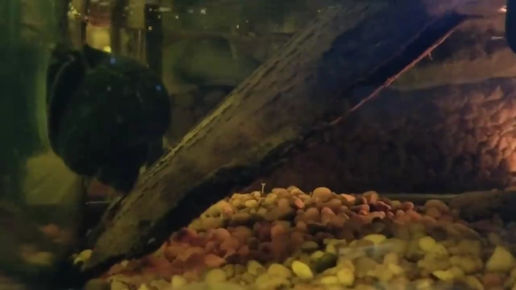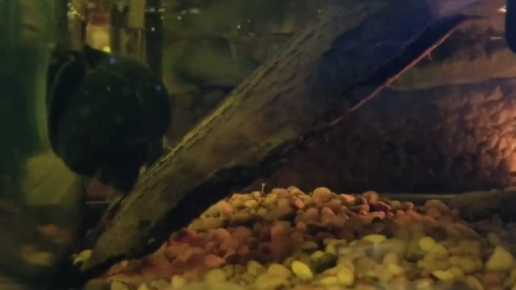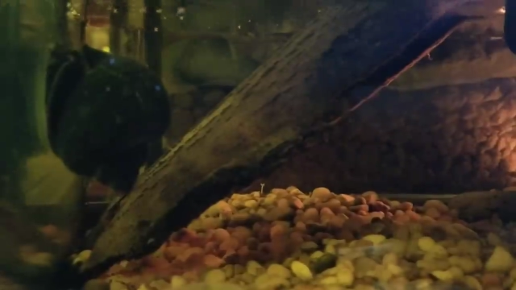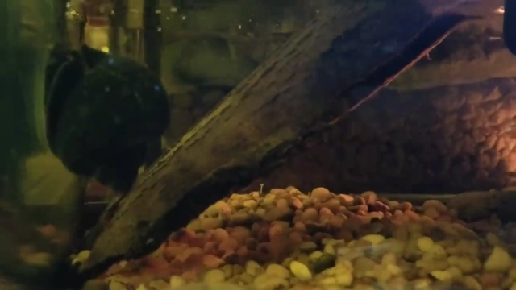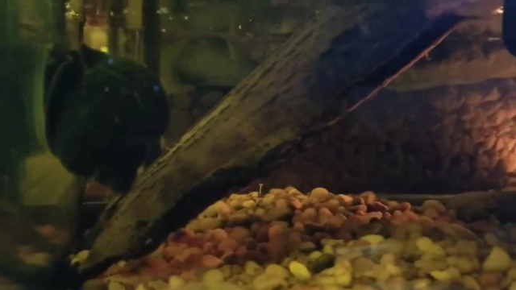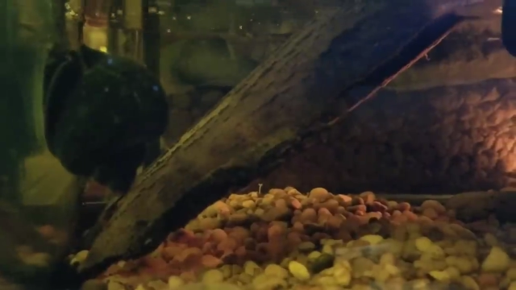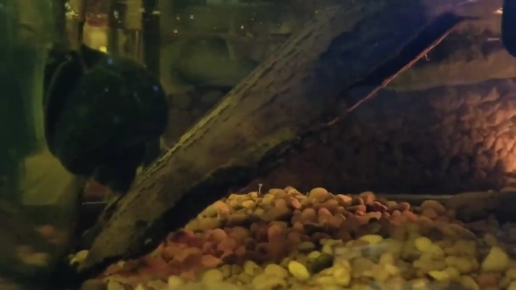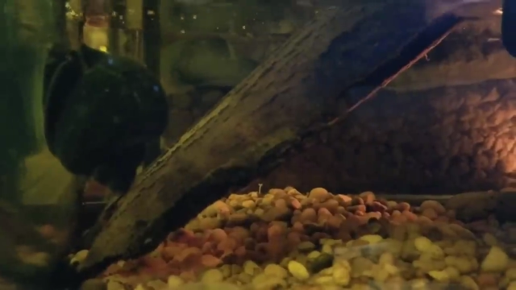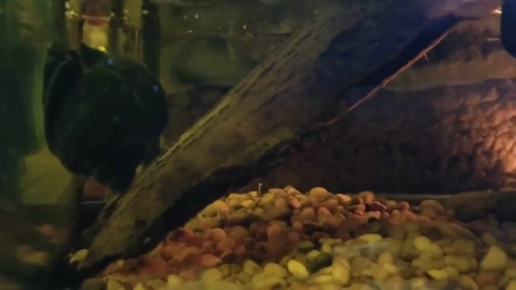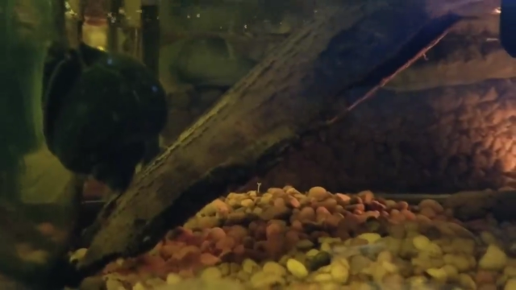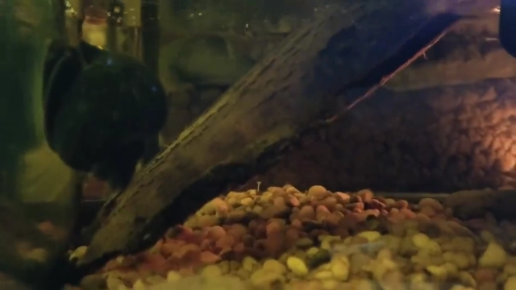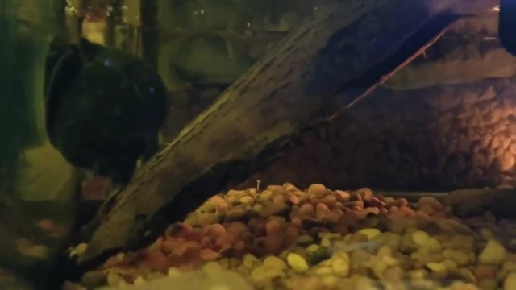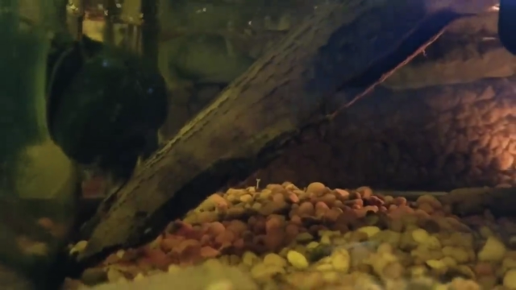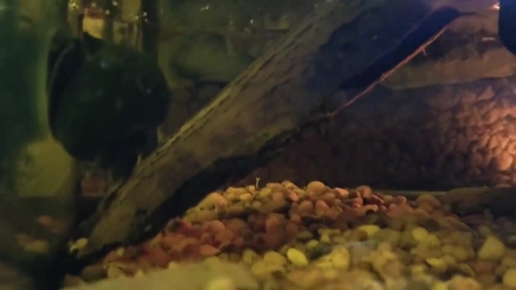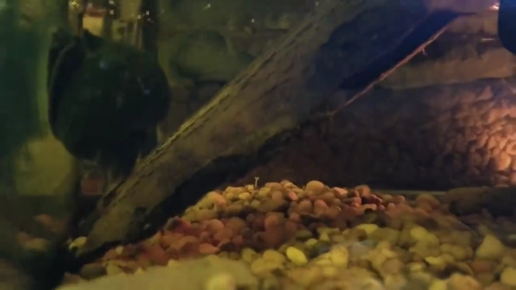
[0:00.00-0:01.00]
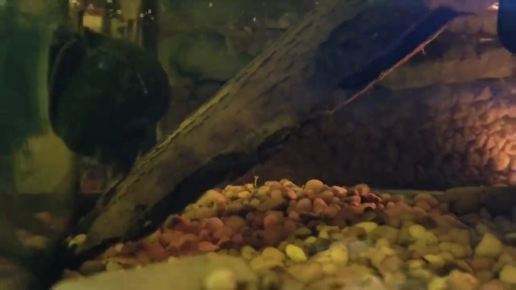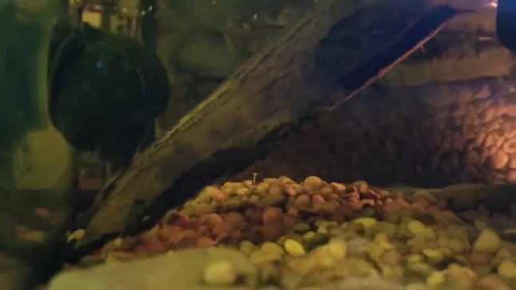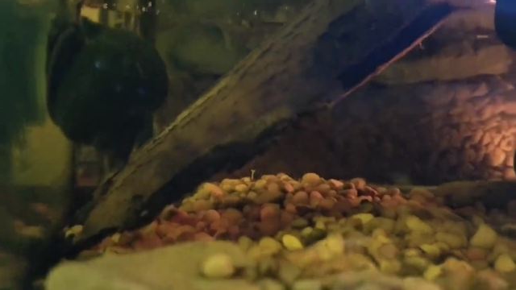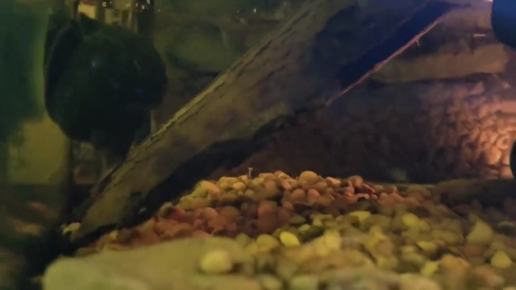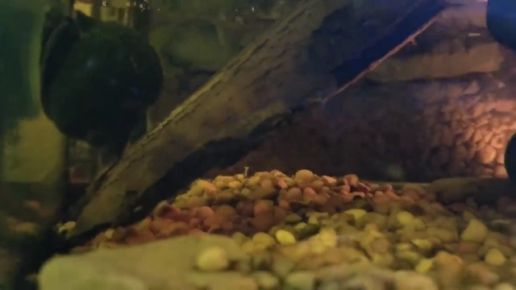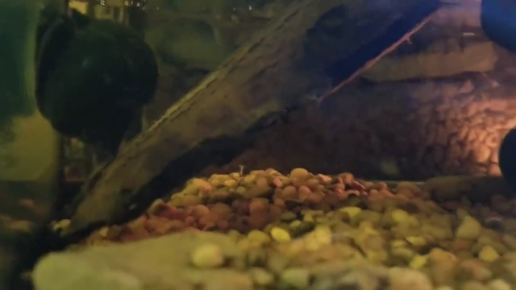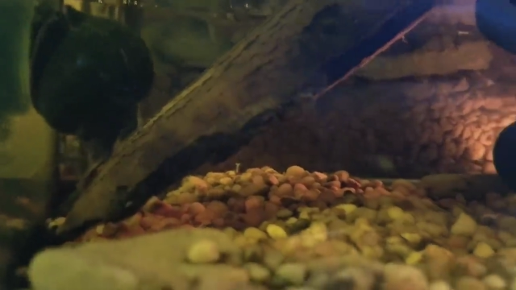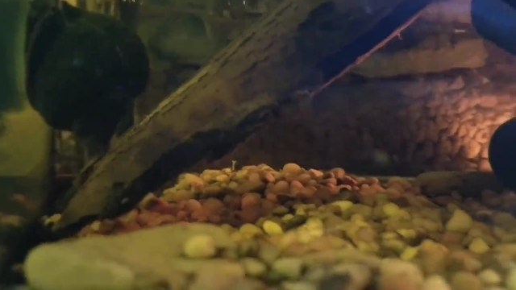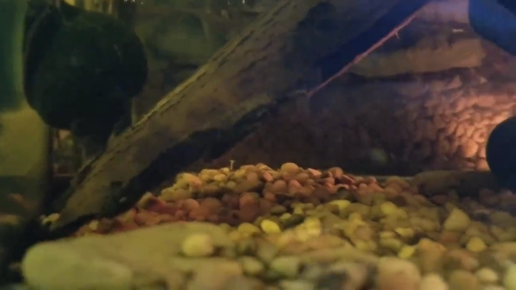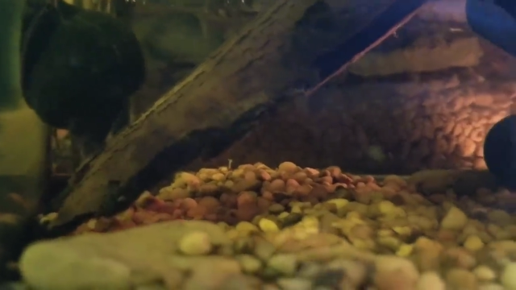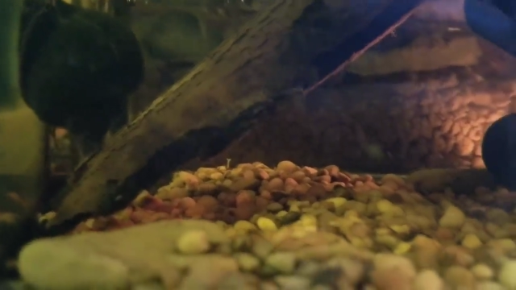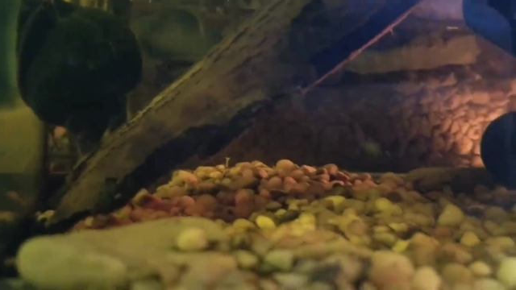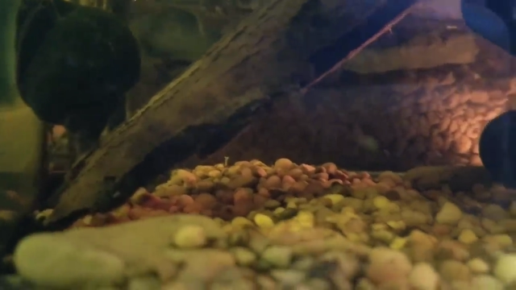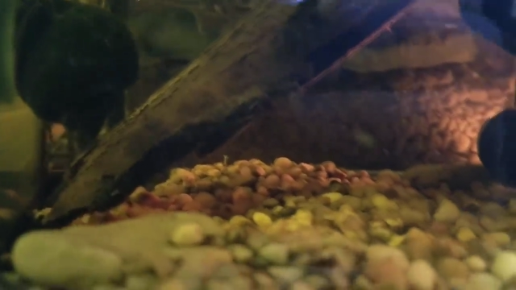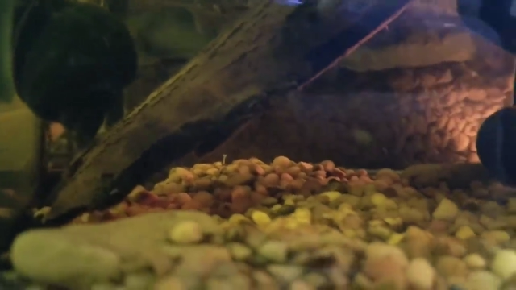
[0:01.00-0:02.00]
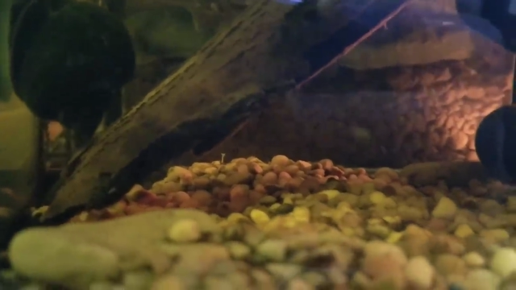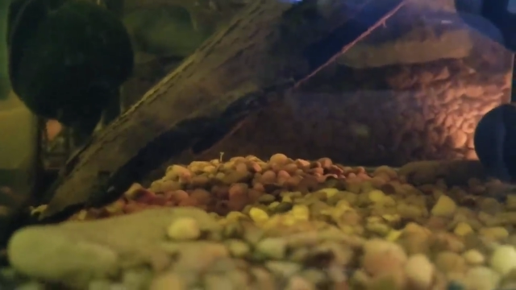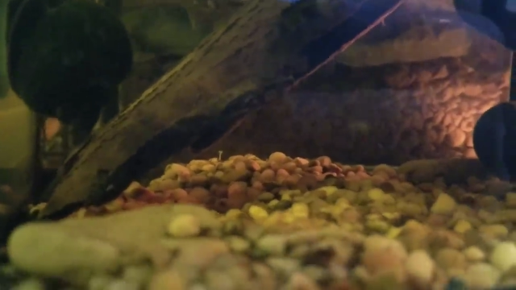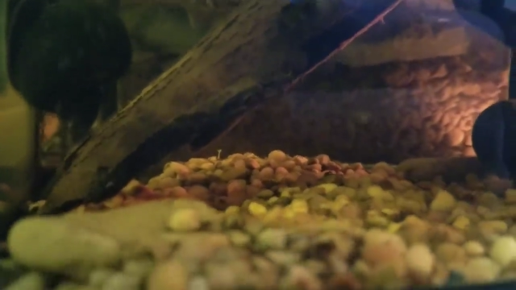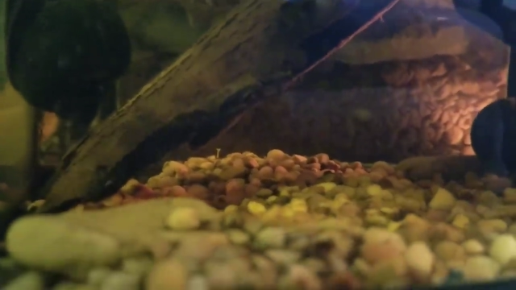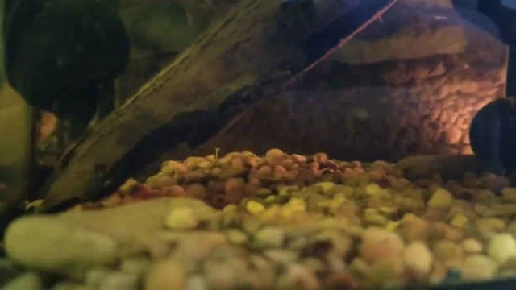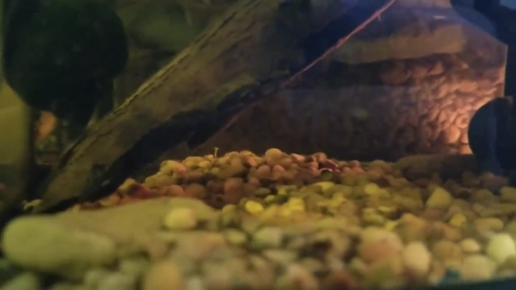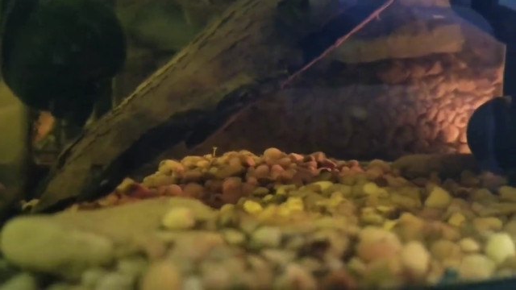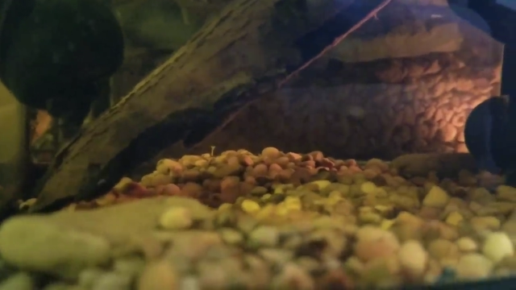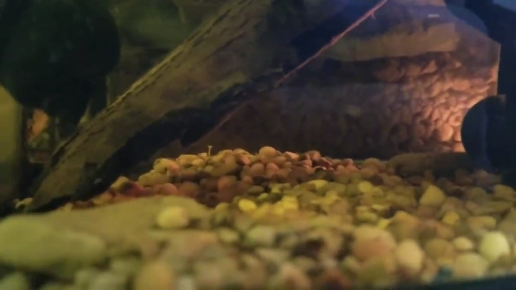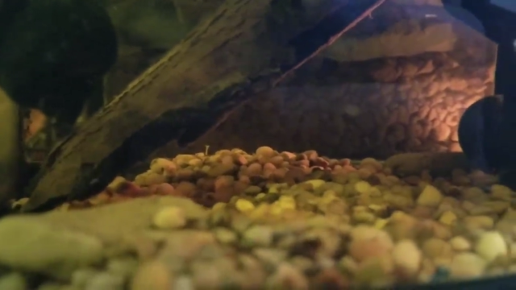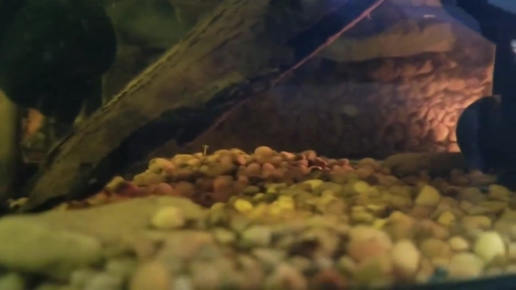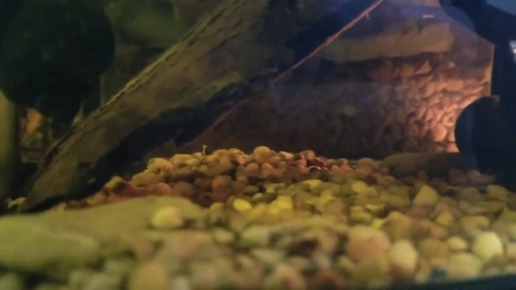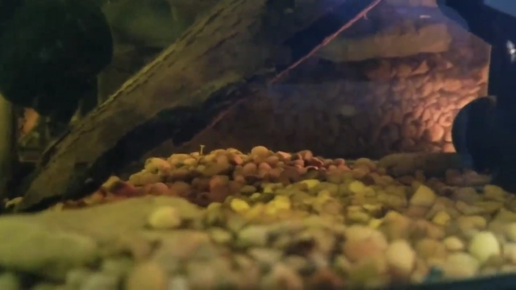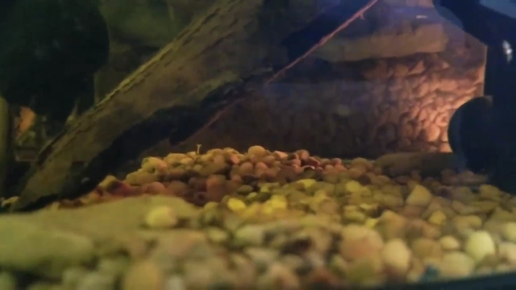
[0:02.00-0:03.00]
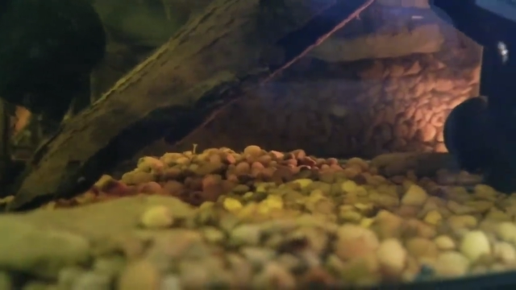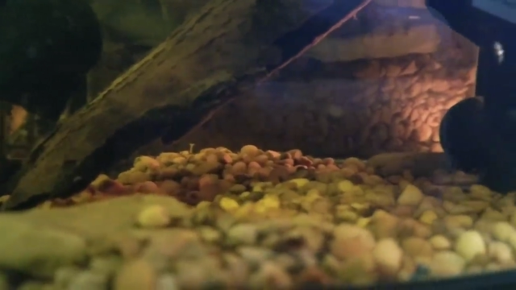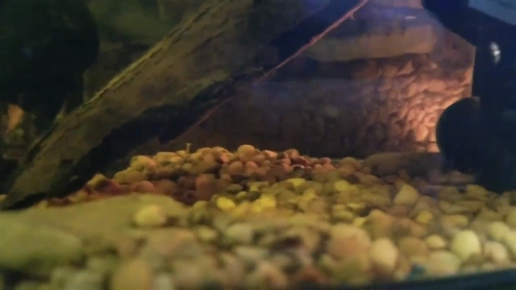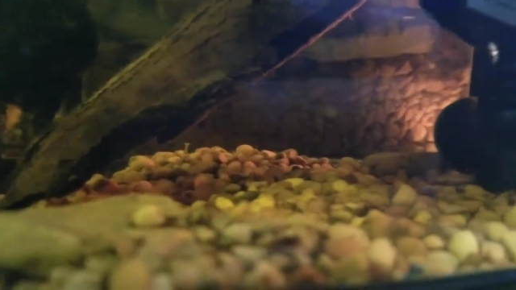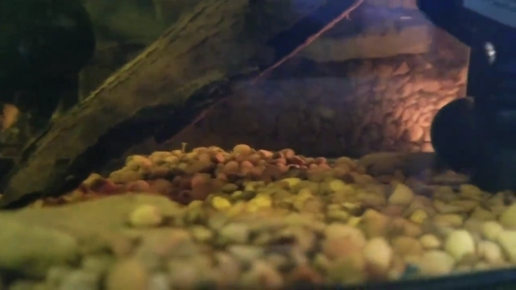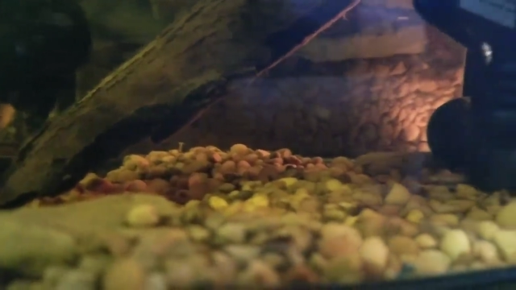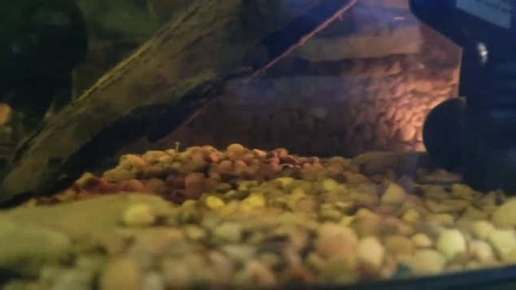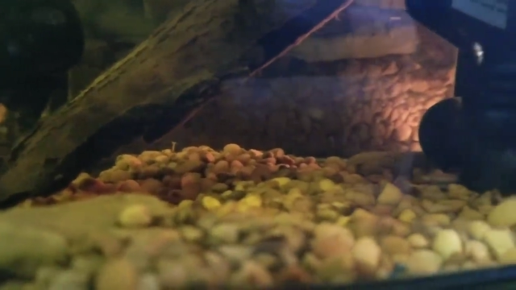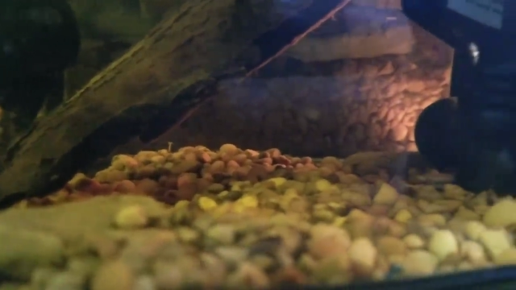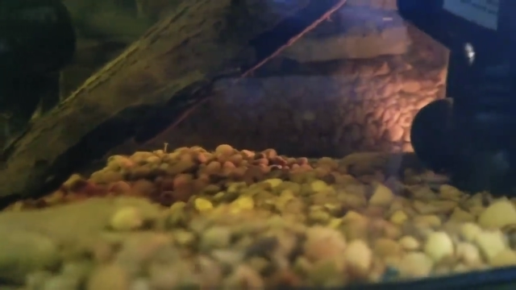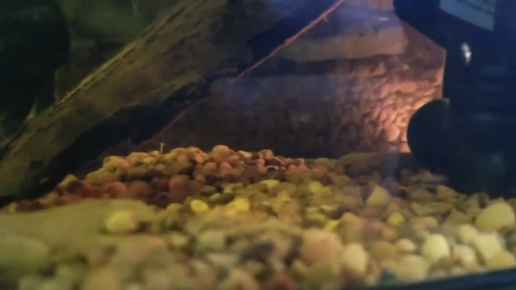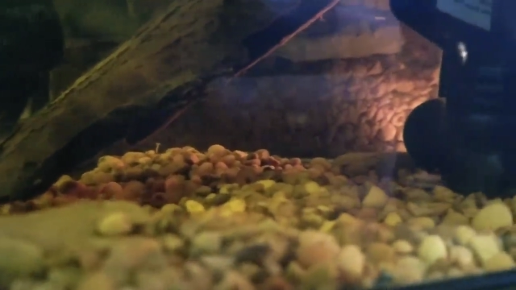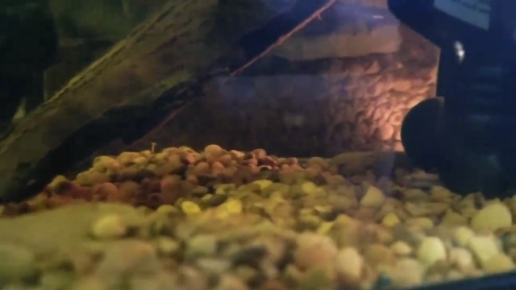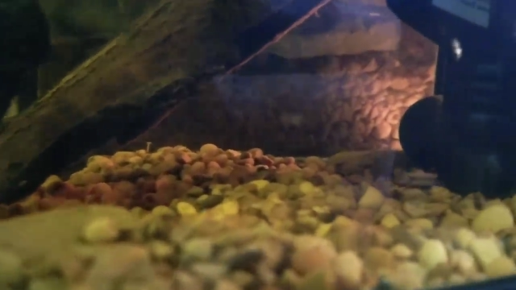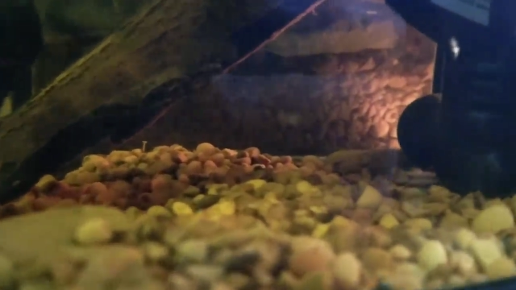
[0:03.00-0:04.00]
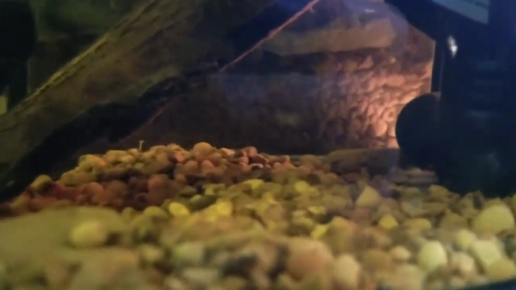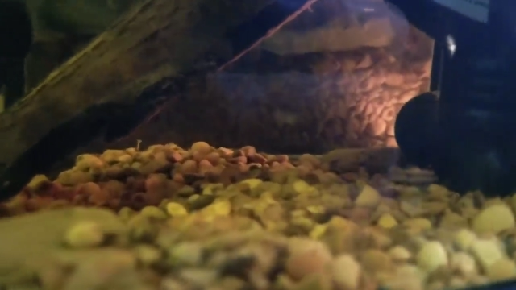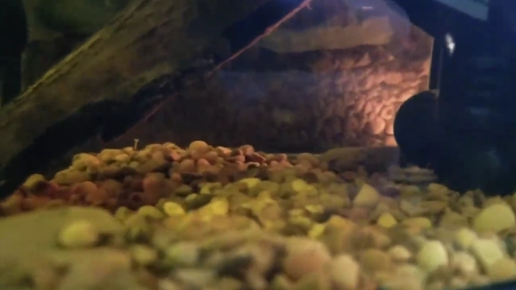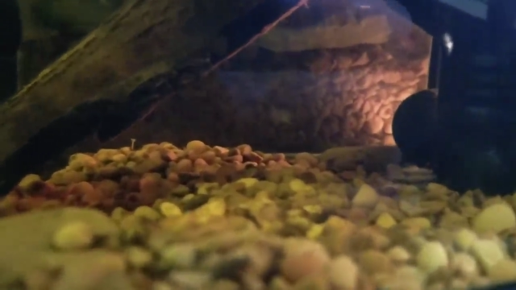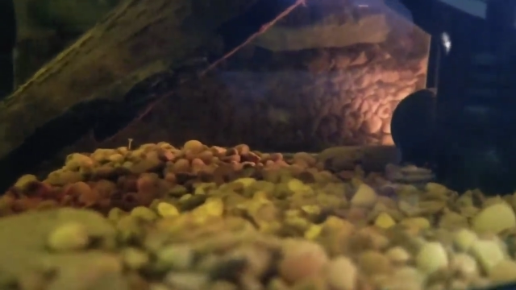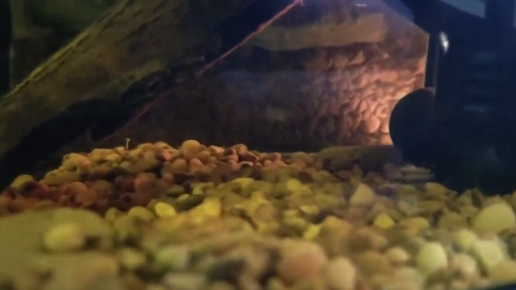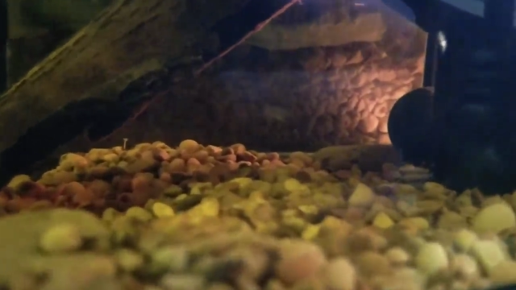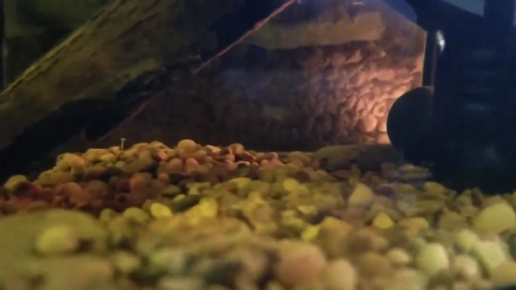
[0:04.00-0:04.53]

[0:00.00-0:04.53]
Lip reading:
(no speaker visible)